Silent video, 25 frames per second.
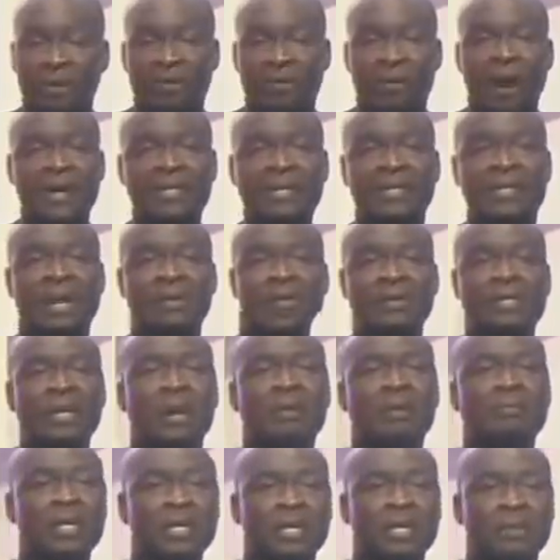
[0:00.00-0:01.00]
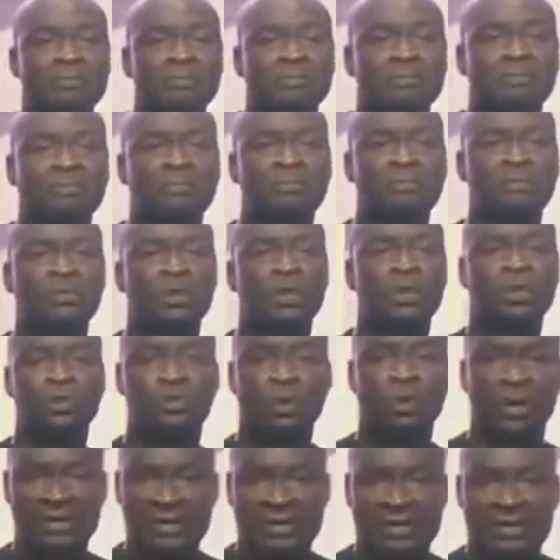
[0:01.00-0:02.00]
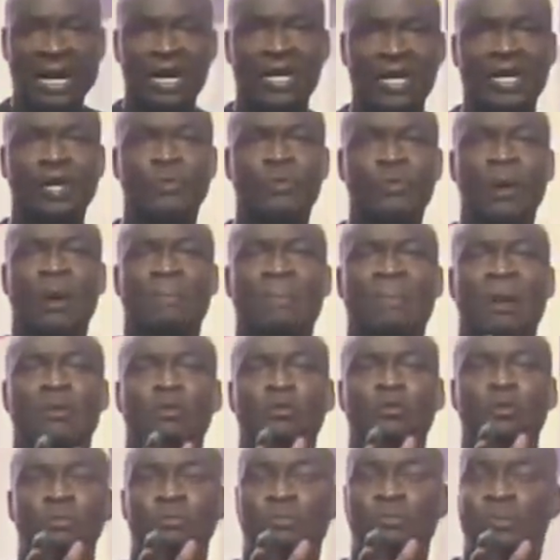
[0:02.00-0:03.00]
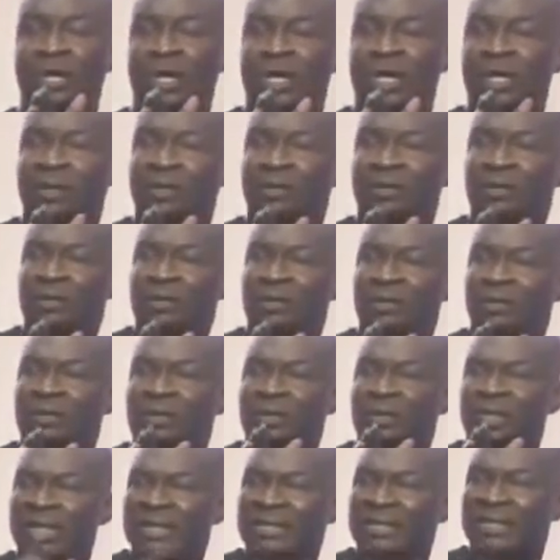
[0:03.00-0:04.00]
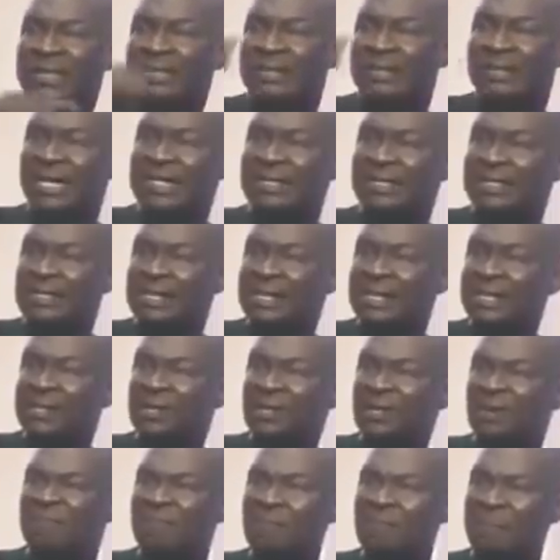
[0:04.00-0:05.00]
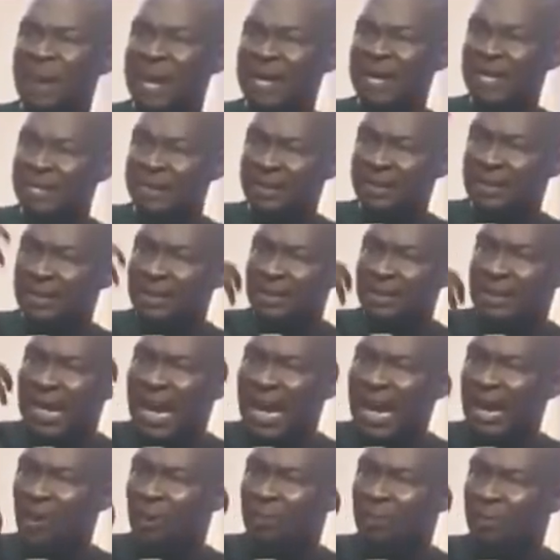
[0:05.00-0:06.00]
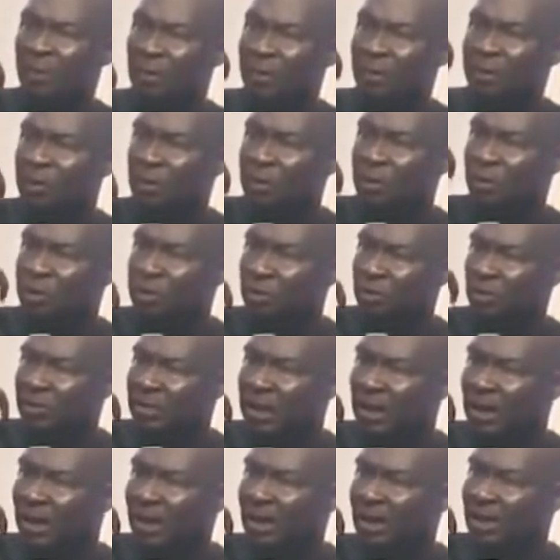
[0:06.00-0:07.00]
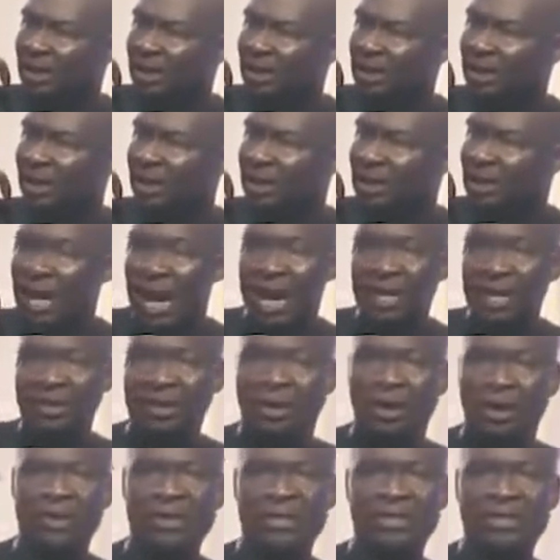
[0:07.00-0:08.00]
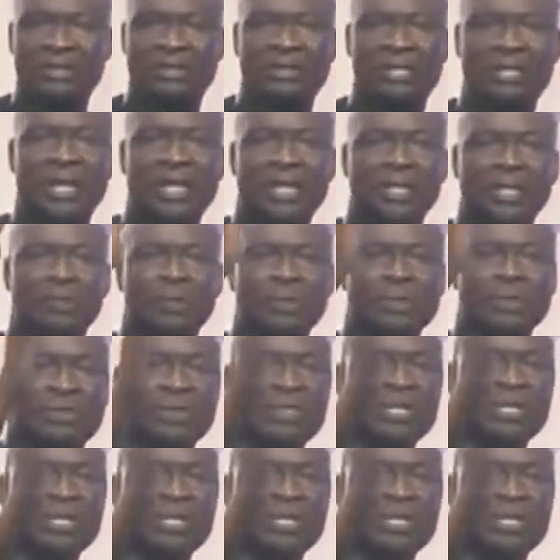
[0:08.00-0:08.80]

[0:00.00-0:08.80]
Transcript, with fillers: And right now, hear me. You are standing, we're about to pray. The destinies of many are upon your shoulder. And God is telling you